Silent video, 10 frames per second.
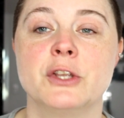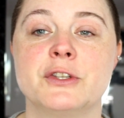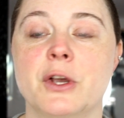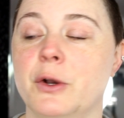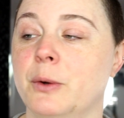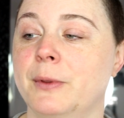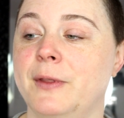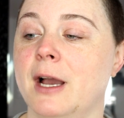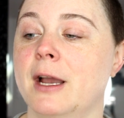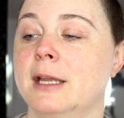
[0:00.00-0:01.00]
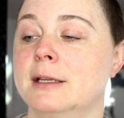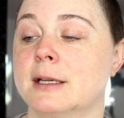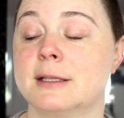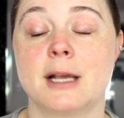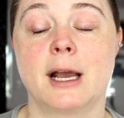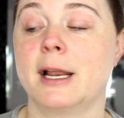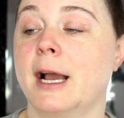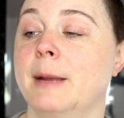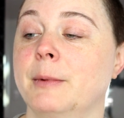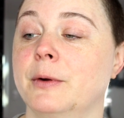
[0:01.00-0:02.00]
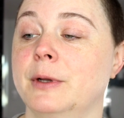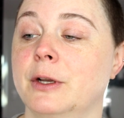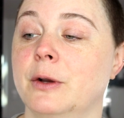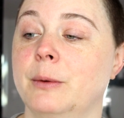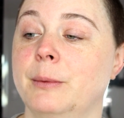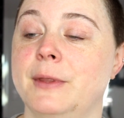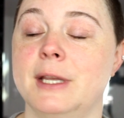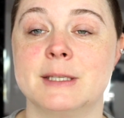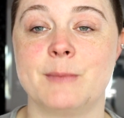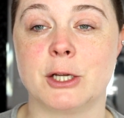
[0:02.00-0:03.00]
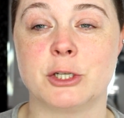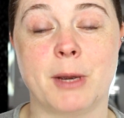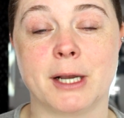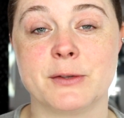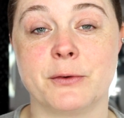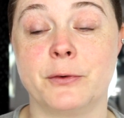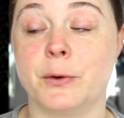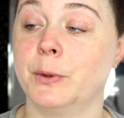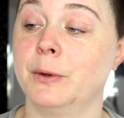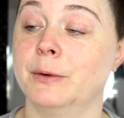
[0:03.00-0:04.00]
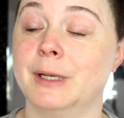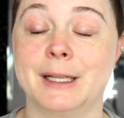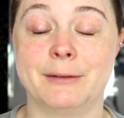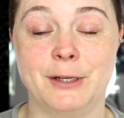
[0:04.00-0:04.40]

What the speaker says: So with the high-end side, I am going to go in with the Smashbox Photo